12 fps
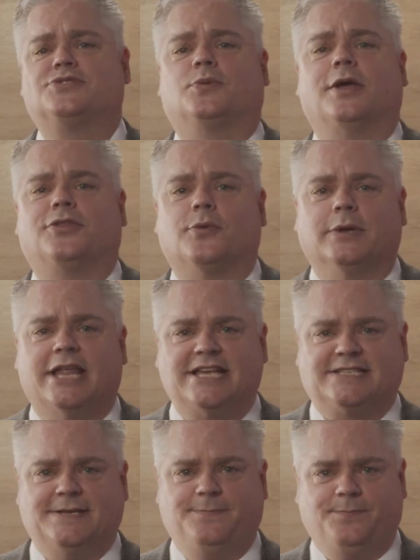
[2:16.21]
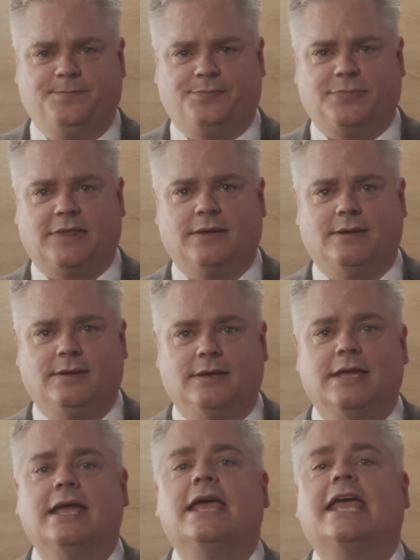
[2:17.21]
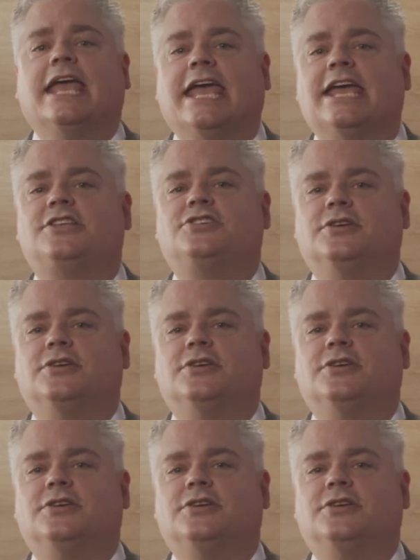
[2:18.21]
run through a lesson. Each